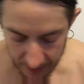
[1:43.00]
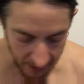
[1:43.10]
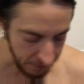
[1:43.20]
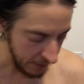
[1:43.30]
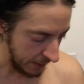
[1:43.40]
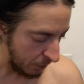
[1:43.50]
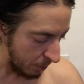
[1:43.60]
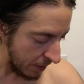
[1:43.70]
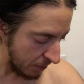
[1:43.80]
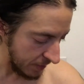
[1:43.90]
we definitely will
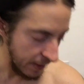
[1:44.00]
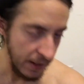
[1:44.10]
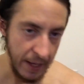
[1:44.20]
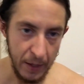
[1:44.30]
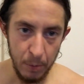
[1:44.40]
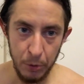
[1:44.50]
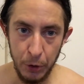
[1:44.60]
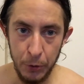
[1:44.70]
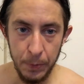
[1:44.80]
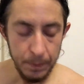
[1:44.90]
be using the lighter
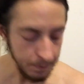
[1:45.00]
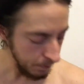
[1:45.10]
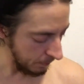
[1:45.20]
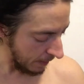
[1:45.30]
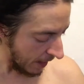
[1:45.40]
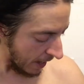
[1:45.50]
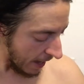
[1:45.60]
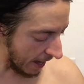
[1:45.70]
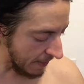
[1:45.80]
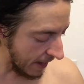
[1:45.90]
blue.
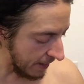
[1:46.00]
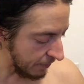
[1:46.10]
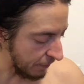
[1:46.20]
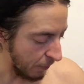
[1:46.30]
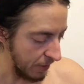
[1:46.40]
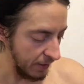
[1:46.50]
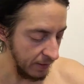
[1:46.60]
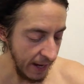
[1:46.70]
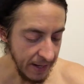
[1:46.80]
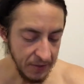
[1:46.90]
And then for the
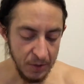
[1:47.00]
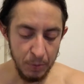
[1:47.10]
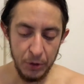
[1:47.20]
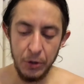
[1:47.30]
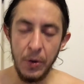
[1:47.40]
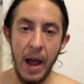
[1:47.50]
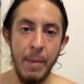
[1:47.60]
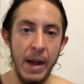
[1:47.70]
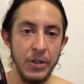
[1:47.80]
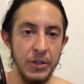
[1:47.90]
lightest blue,
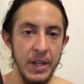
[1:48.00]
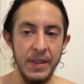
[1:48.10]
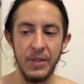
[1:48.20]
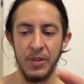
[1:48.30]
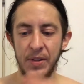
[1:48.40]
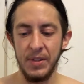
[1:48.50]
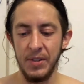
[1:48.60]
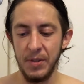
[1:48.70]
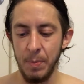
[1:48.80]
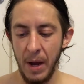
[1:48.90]
so this
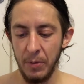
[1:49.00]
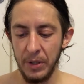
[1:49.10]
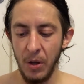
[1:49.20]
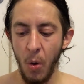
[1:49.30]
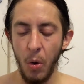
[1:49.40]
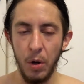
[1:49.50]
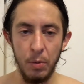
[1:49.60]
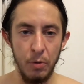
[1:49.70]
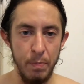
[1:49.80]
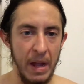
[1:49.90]
is my really
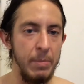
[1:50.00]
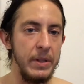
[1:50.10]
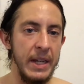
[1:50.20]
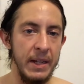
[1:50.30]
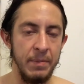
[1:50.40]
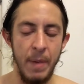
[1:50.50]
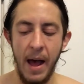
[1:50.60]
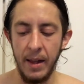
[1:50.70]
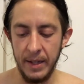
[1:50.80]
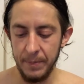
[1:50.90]
horrible Maybelline
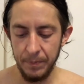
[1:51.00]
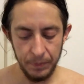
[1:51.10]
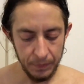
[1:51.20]
palette.